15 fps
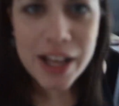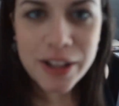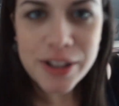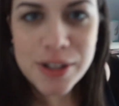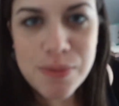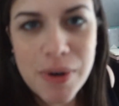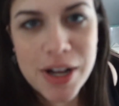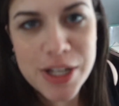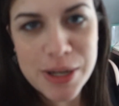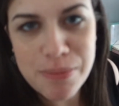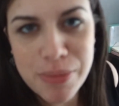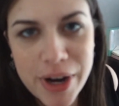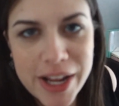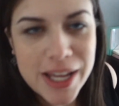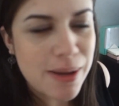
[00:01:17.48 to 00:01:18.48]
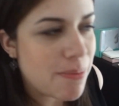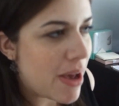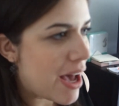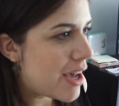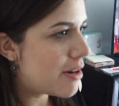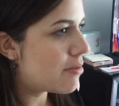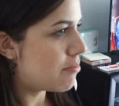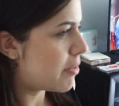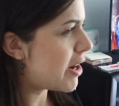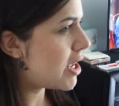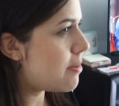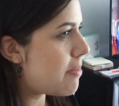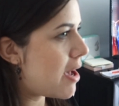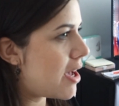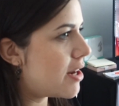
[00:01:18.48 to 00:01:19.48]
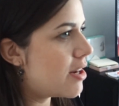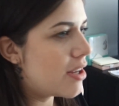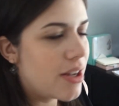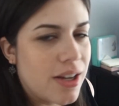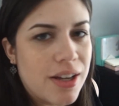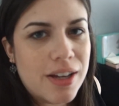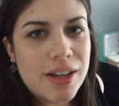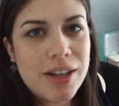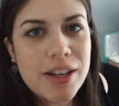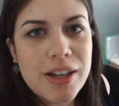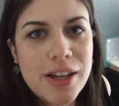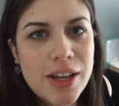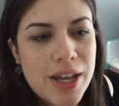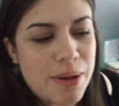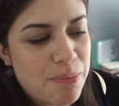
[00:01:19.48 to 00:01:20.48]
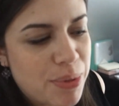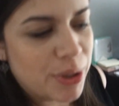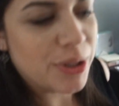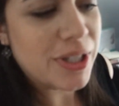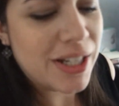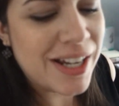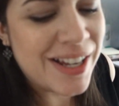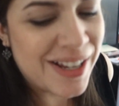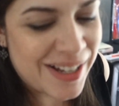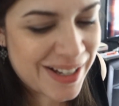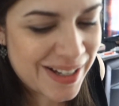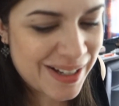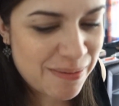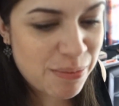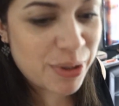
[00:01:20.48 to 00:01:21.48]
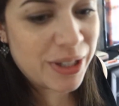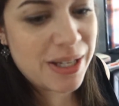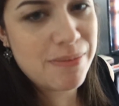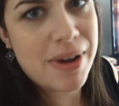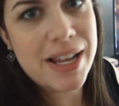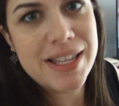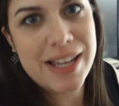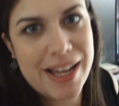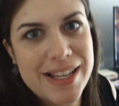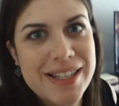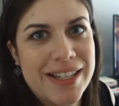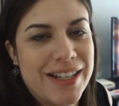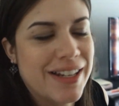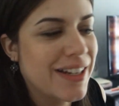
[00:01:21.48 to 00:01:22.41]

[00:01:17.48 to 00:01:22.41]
Is watching Breaking Bad, Breaking Bad, and building, building my Dyson,